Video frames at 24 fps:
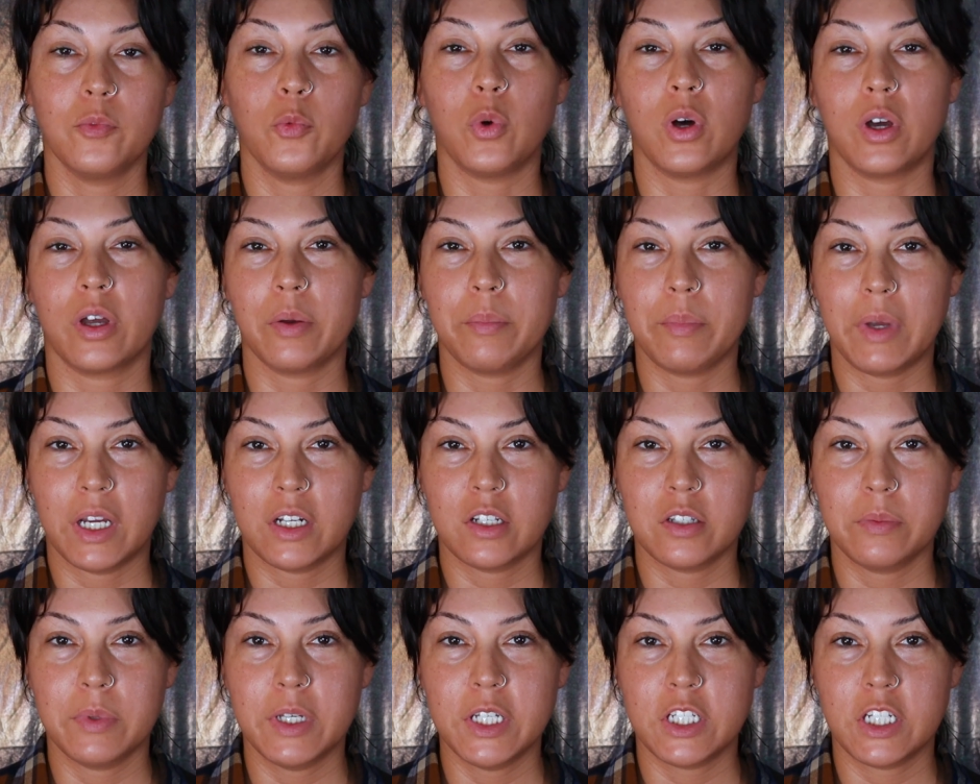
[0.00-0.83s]
Welcome back
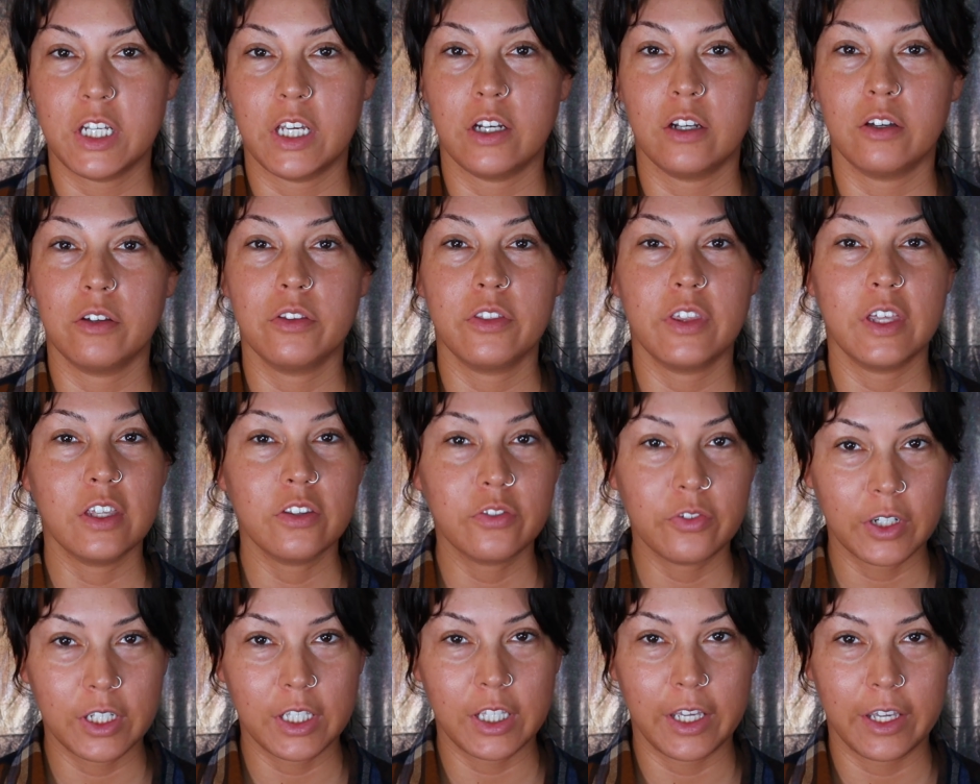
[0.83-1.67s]
to my channel.
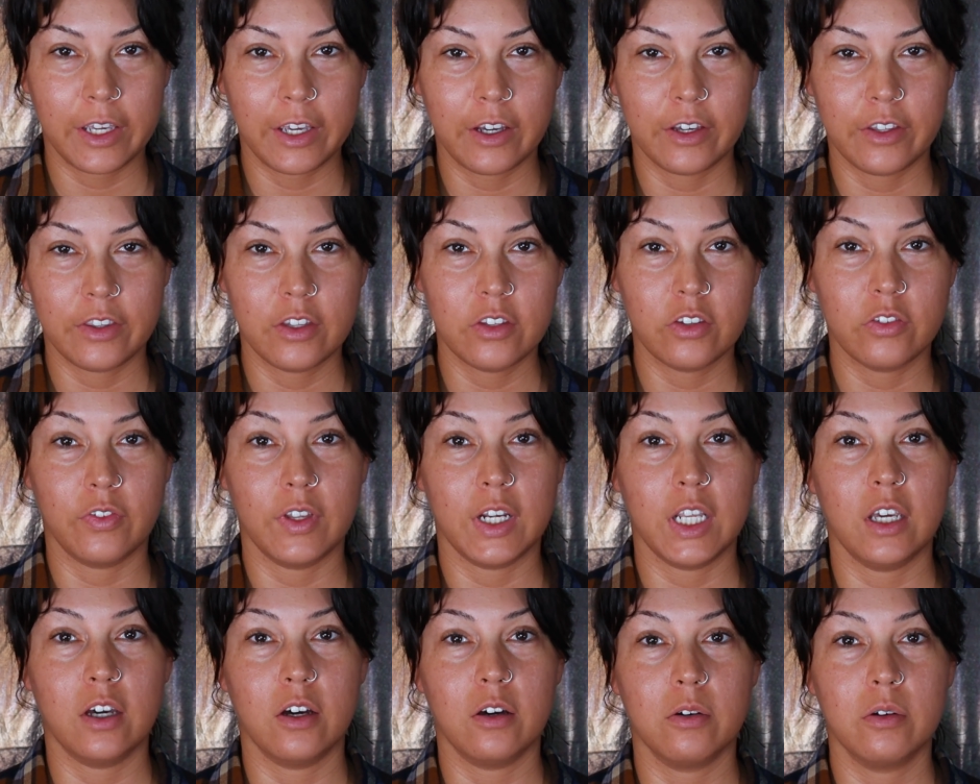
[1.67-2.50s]
Thanks for clicking on this
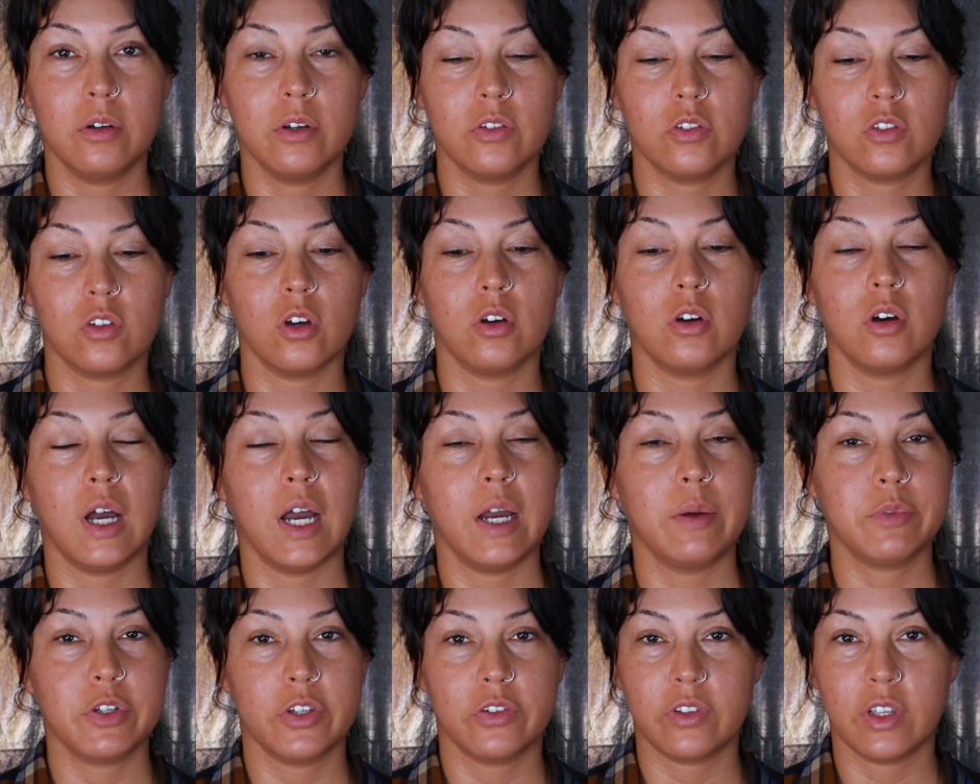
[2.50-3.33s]
video. So
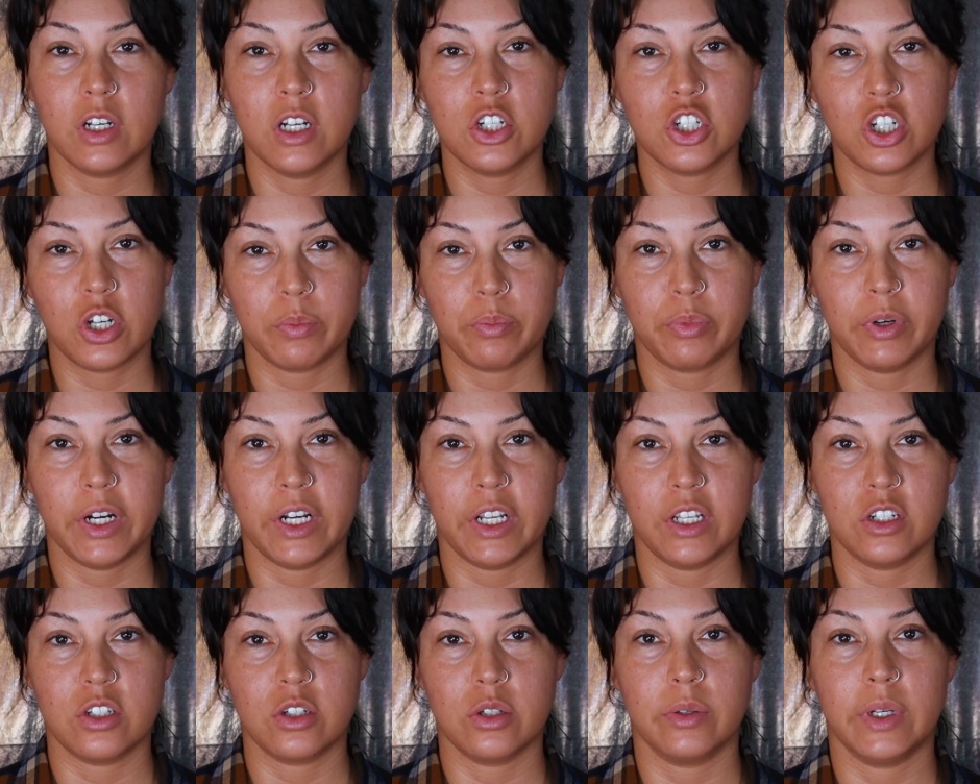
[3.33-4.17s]
I'm just going to jump right
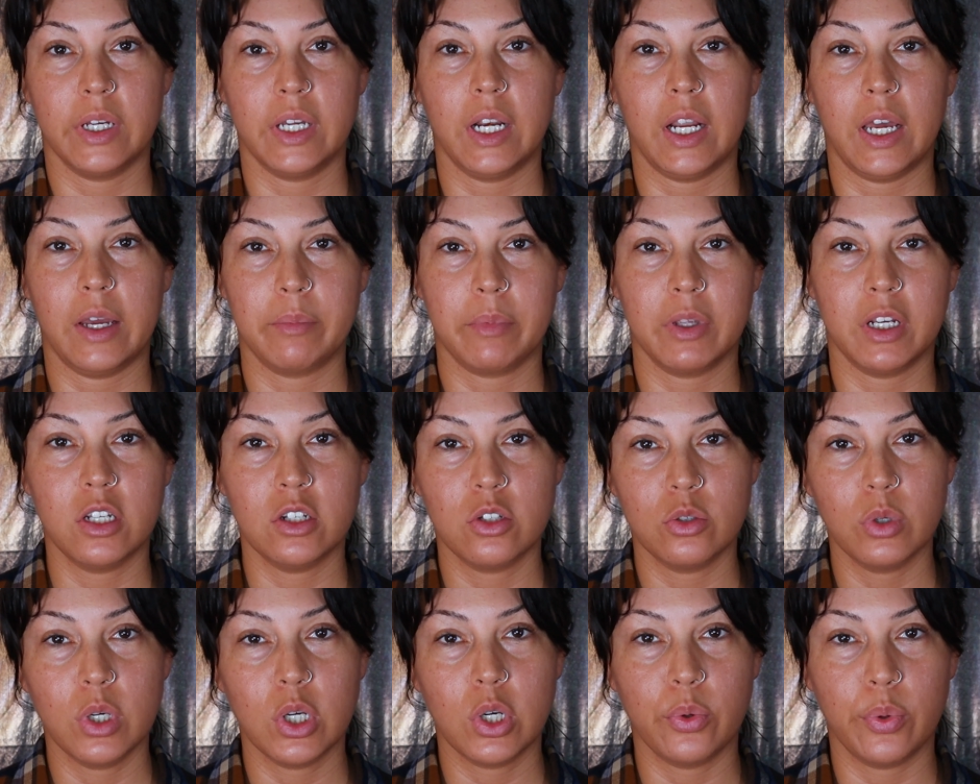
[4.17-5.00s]
into it. I'm going to
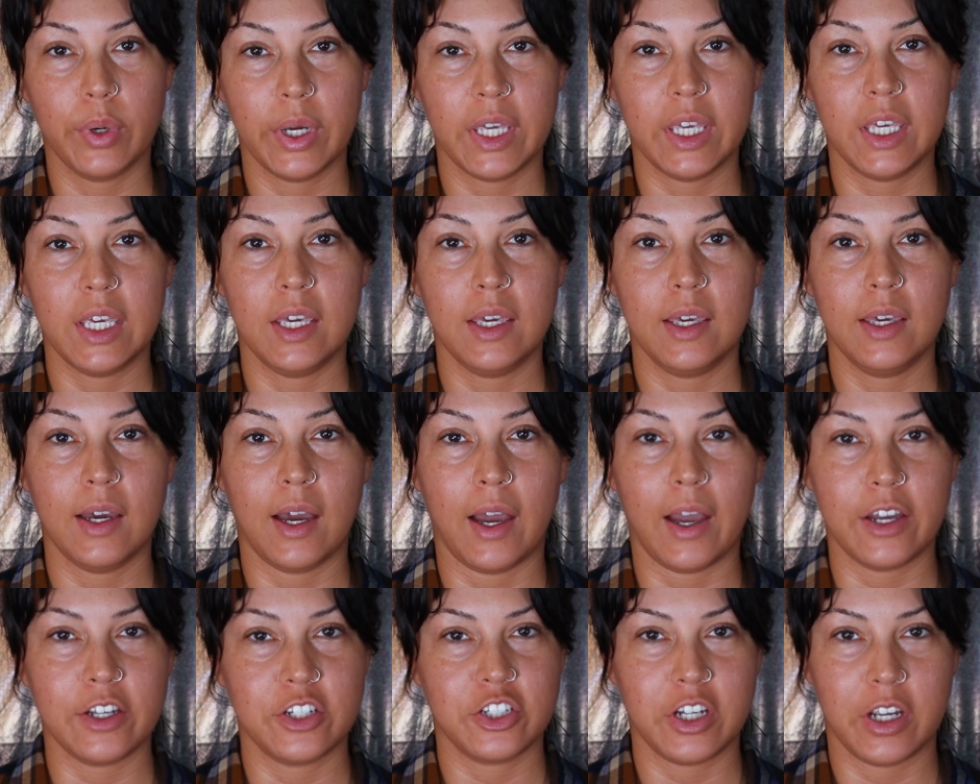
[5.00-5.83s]
do a quickie
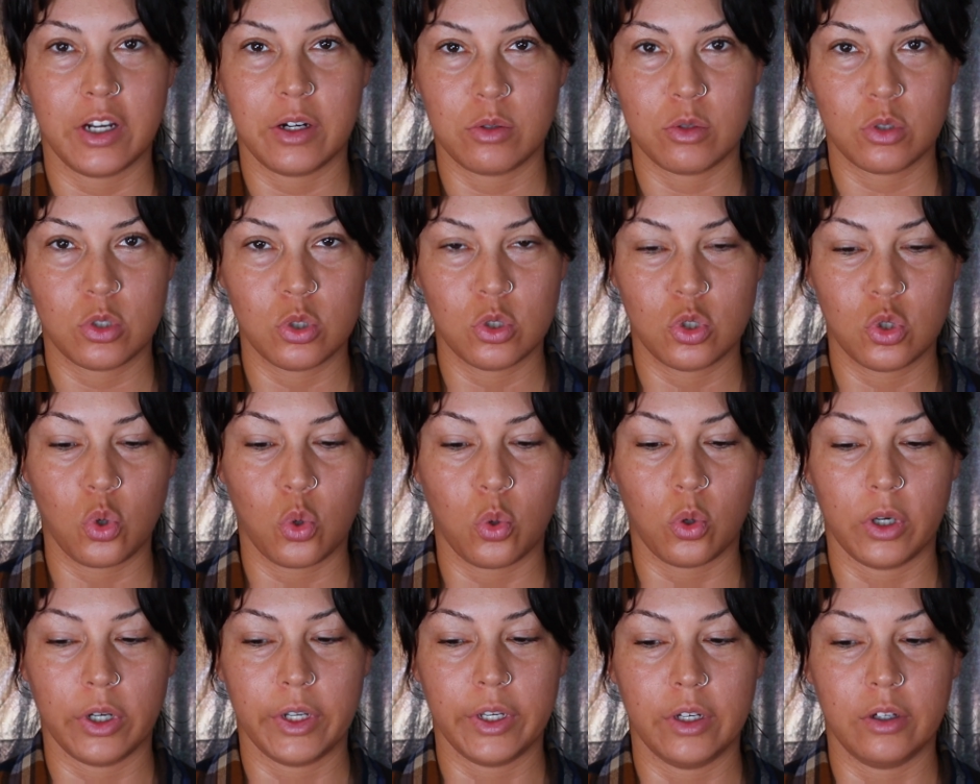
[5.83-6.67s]
eyeshadow
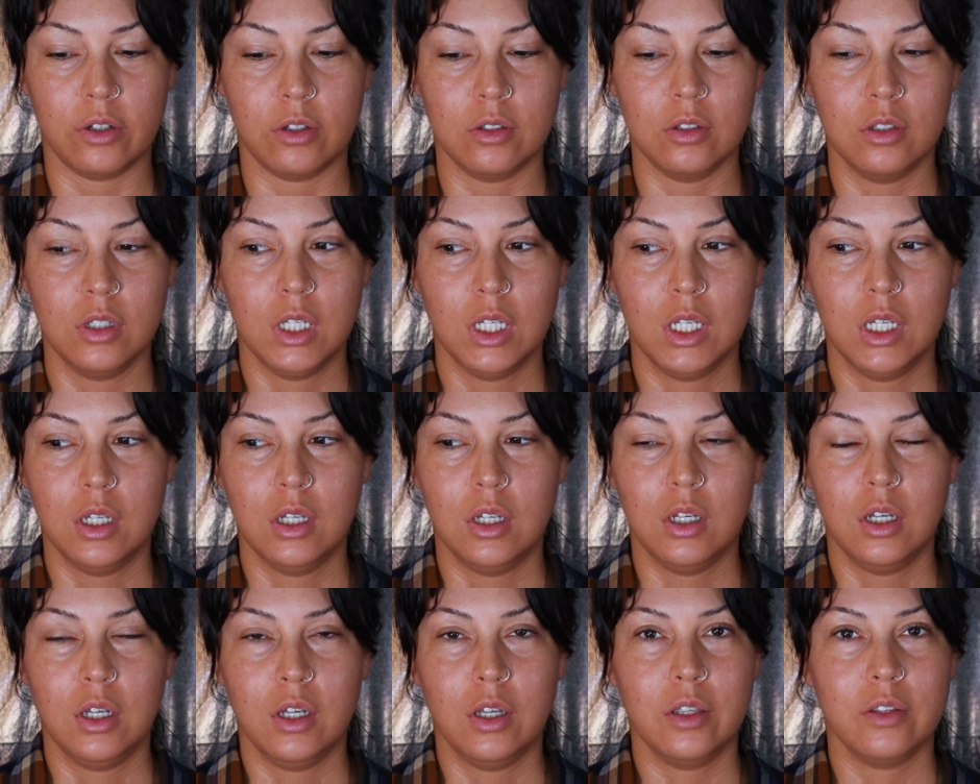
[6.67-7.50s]
tutorial,
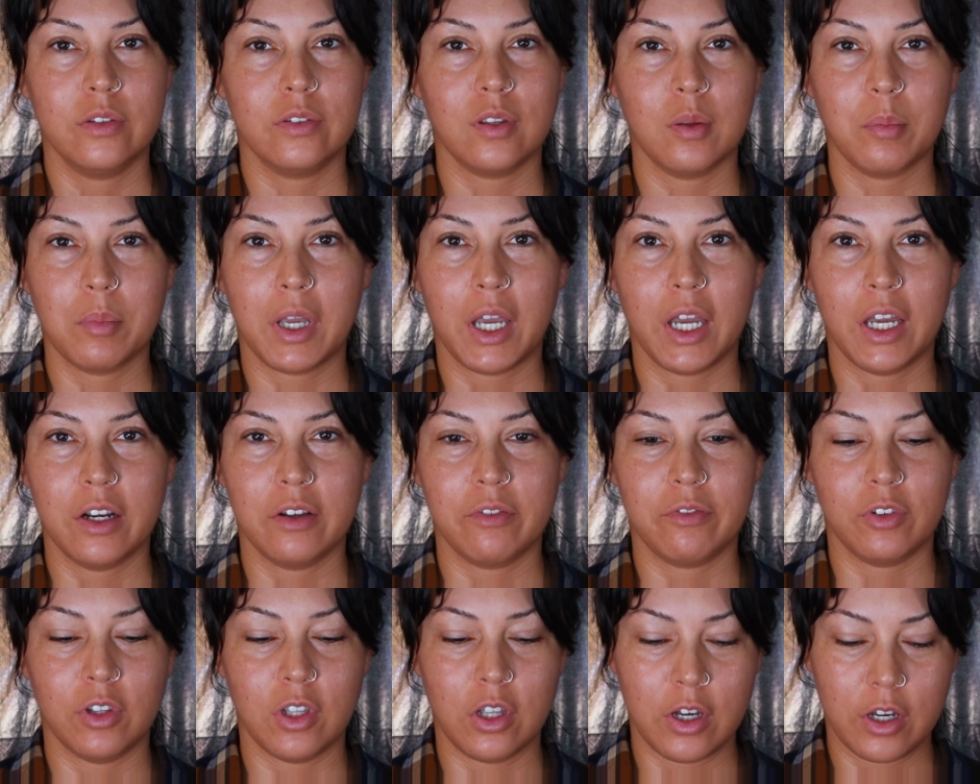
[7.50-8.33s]
some kind
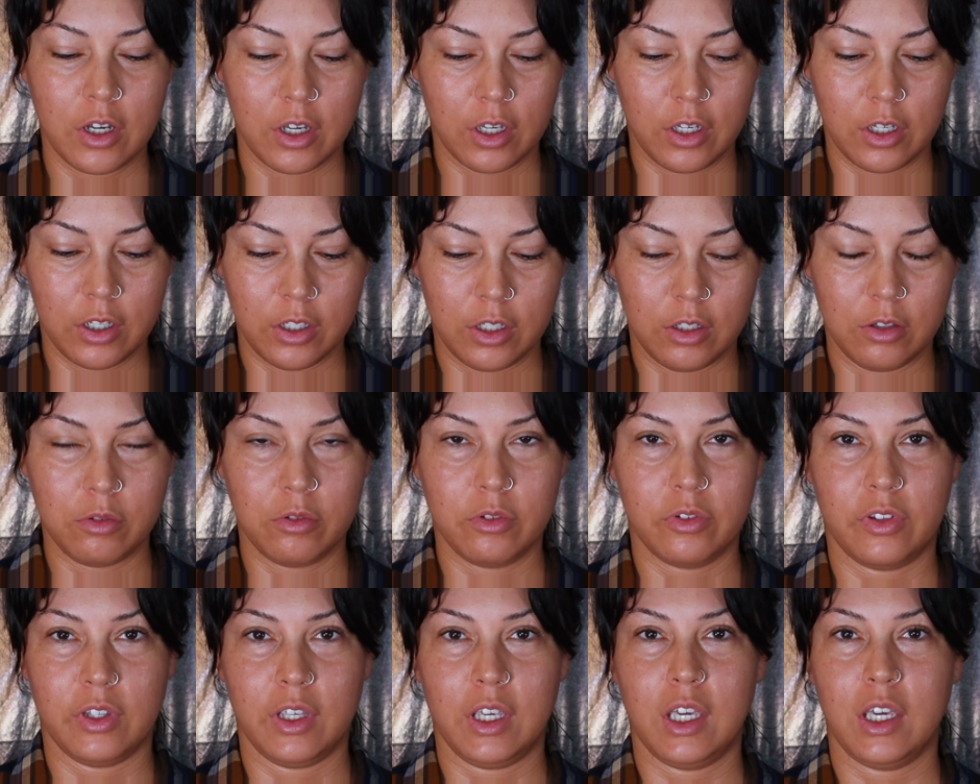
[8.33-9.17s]
of look
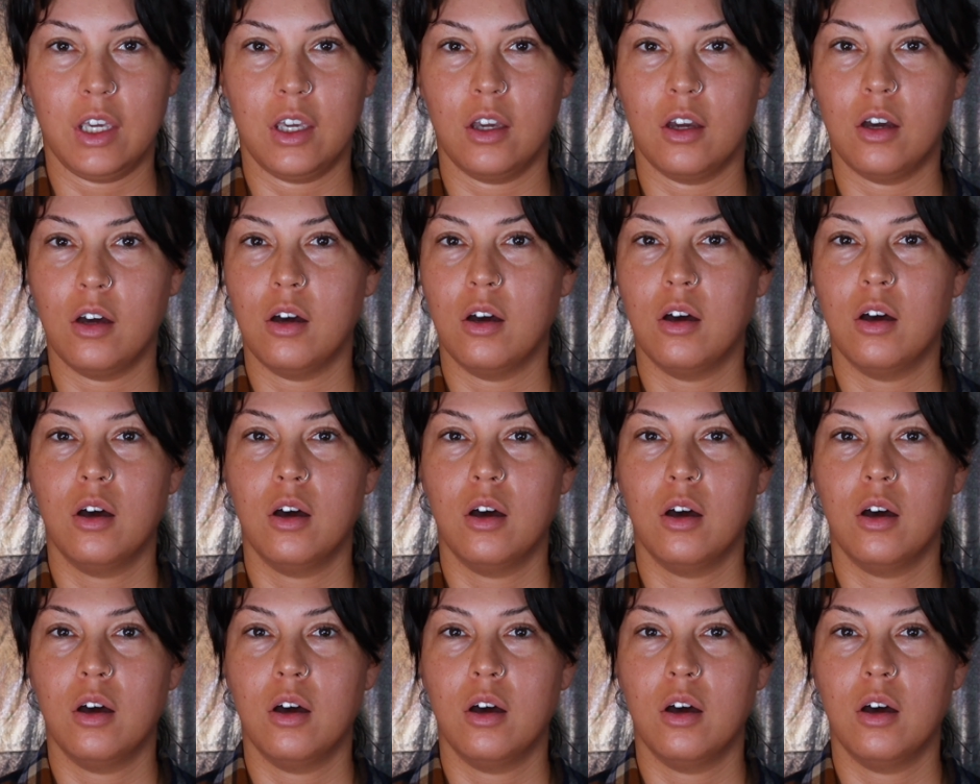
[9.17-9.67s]
using